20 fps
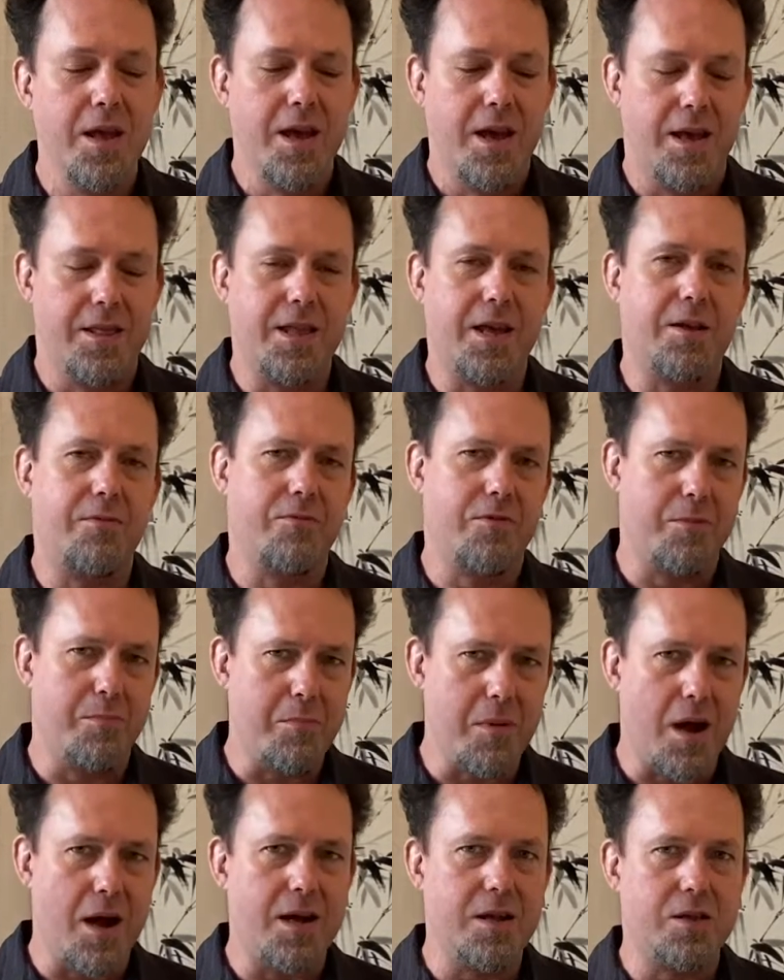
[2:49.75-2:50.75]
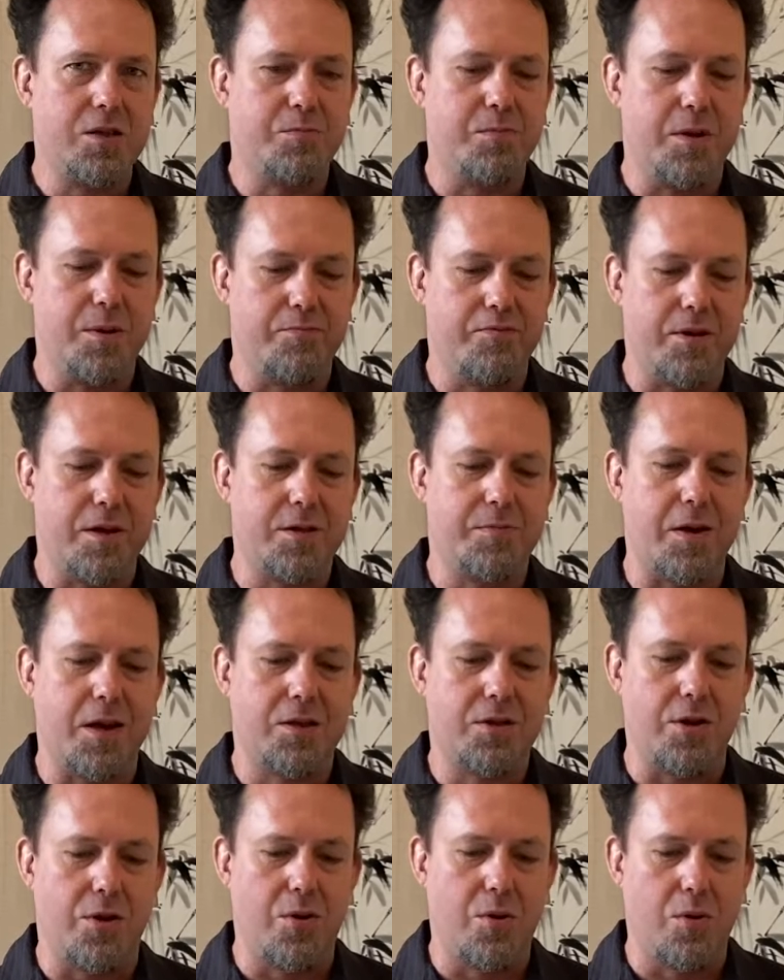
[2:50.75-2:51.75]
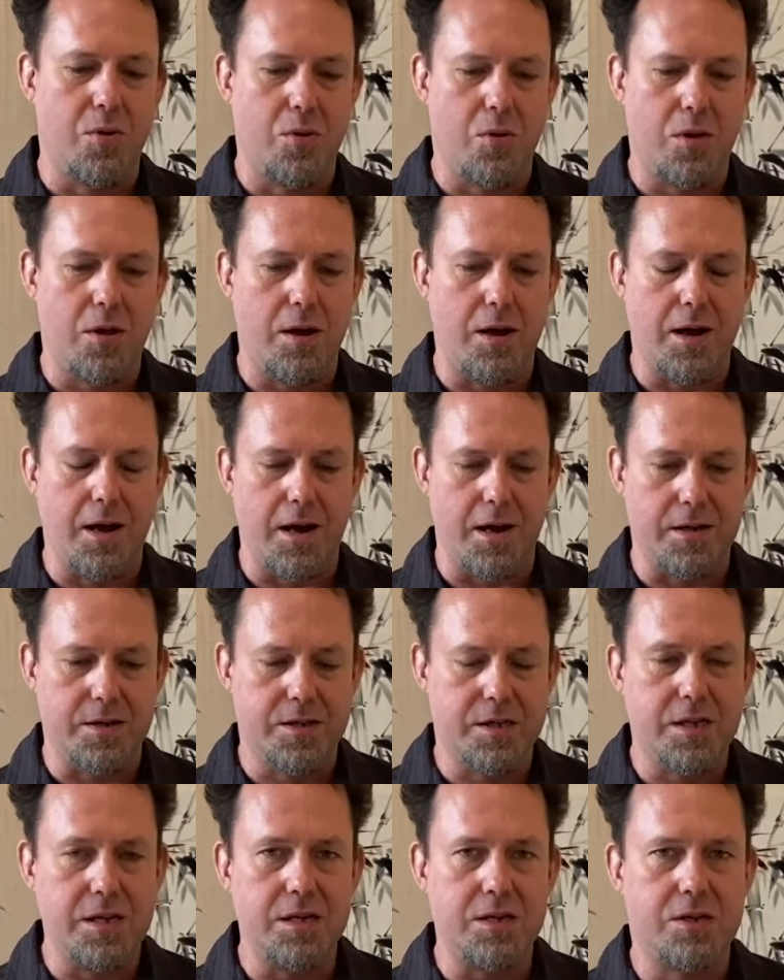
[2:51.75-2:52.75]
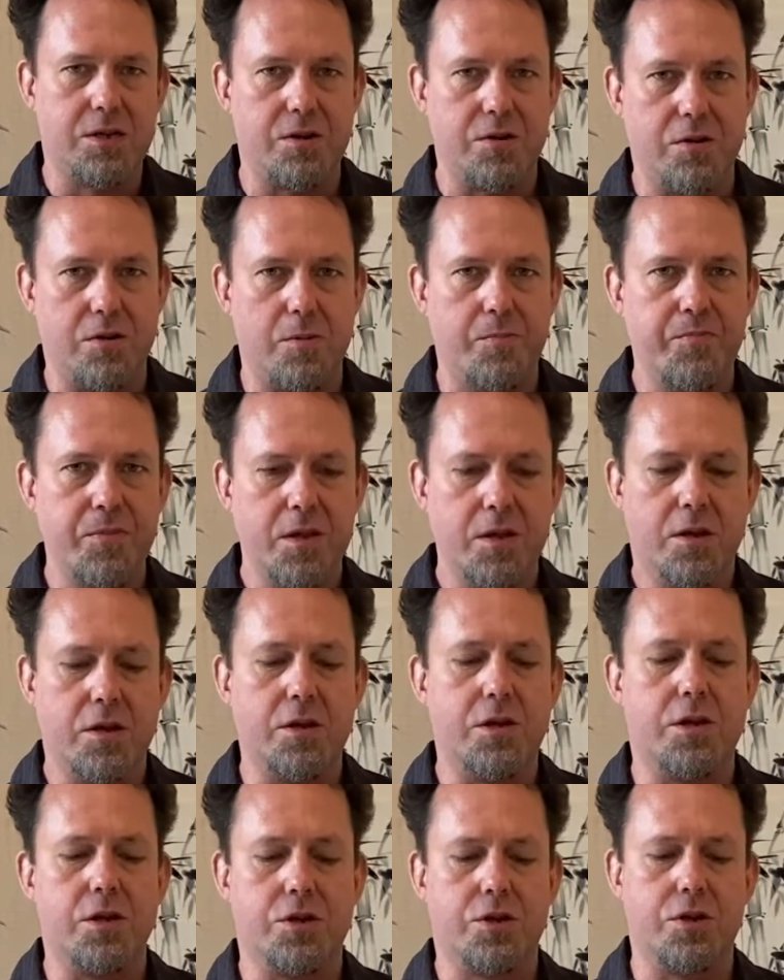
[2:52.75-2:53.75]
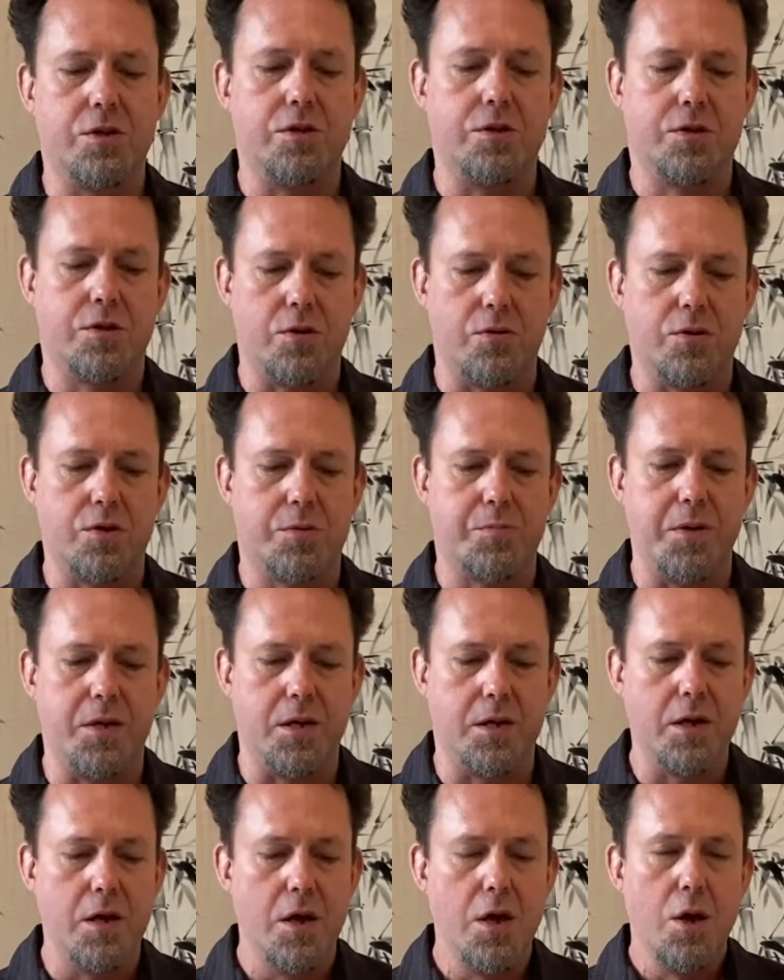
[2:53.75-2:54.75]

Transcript: And that reminds me, brings back the whole seasonal conditions, so to speak.